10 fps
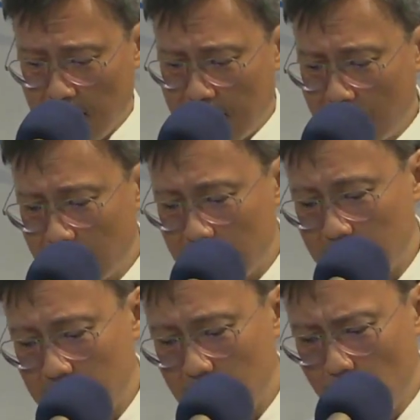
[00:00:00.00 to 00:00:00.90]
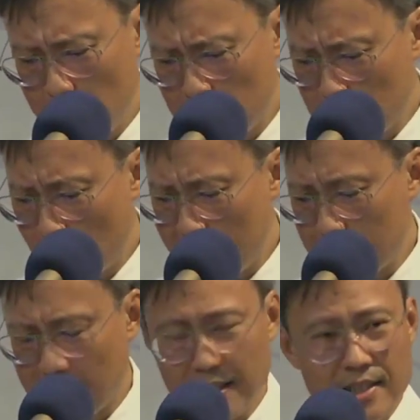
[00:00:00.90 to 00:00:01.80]
Now, were you surprised
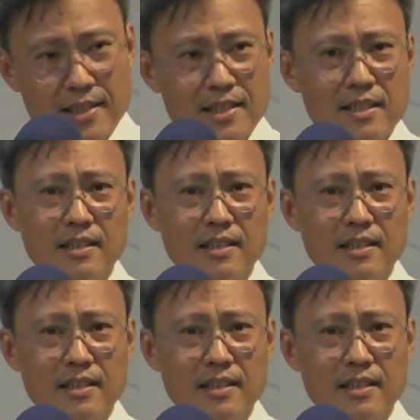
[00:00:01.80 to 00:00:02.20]
by this?